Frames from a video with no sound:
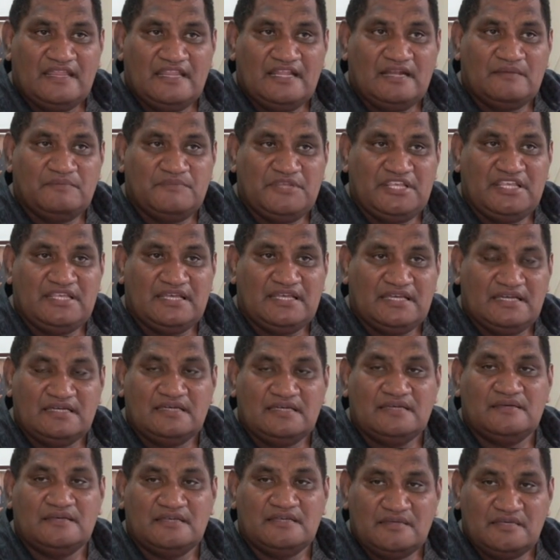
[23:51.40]
There'll be
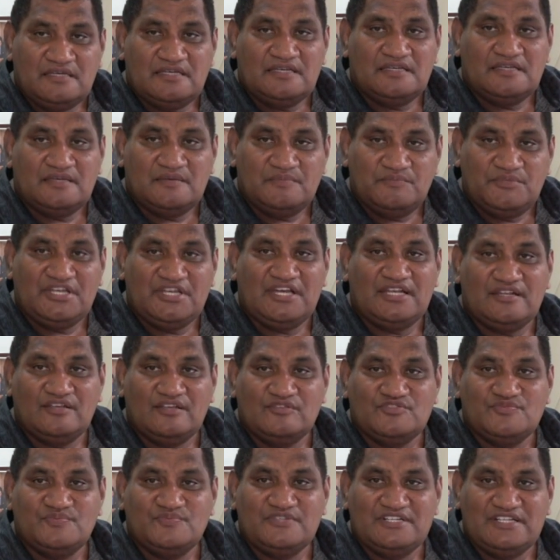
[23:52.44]
a big
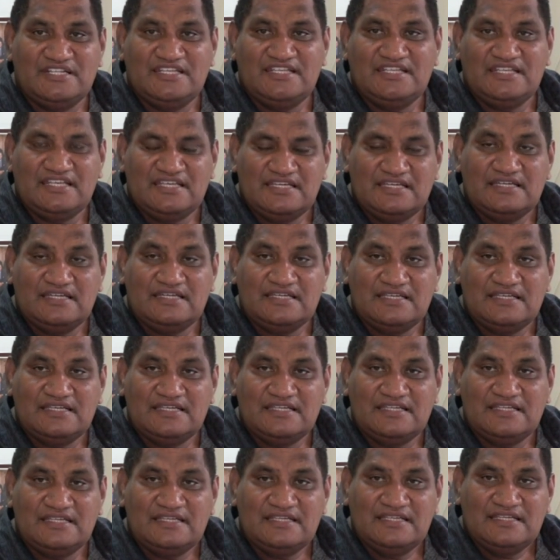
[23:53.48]
announcement,
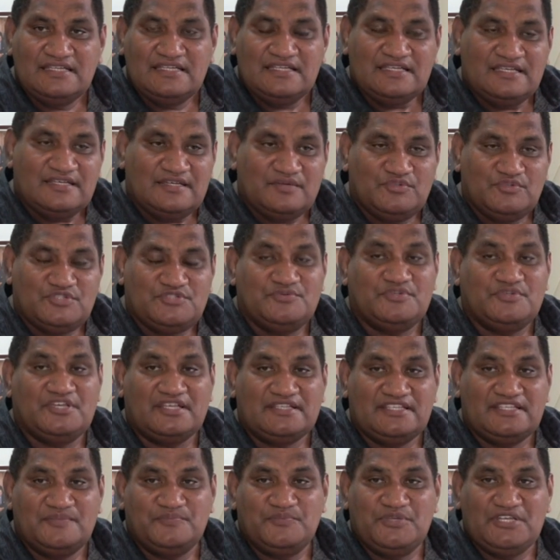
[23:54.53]
which we
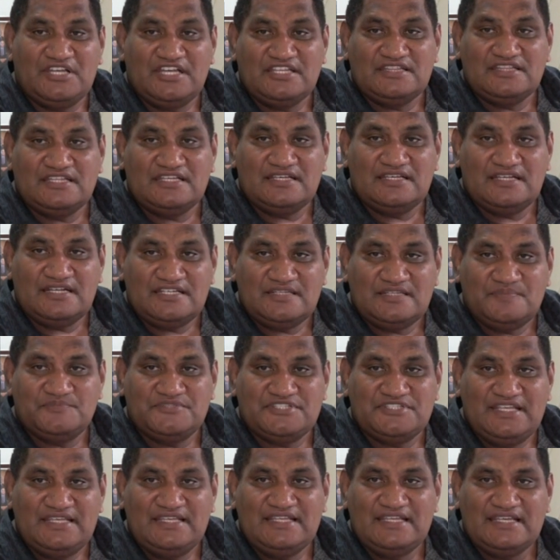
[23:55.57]
are keeping under
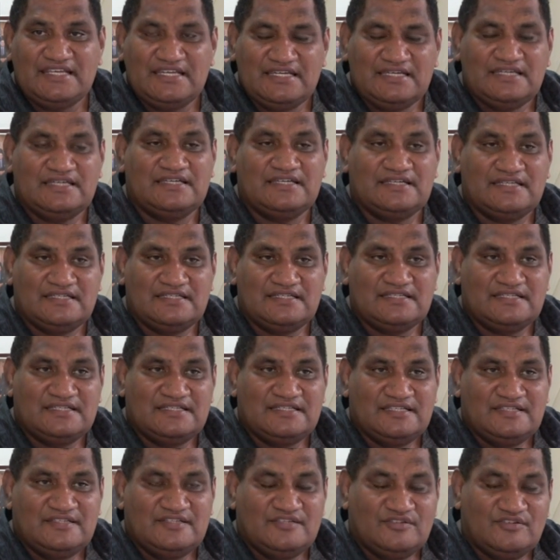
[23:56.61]
wraps
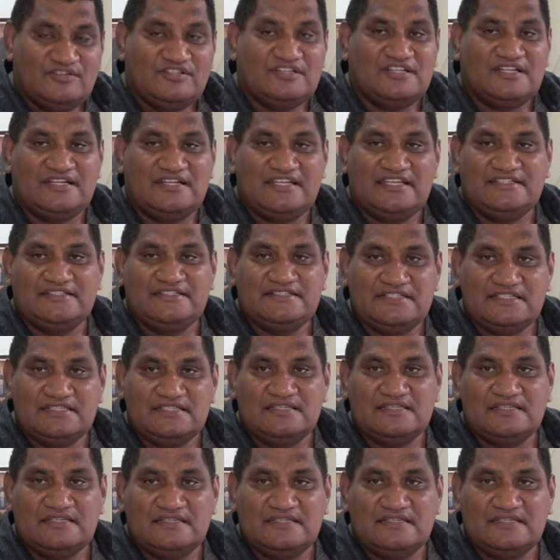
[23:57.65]
on the night.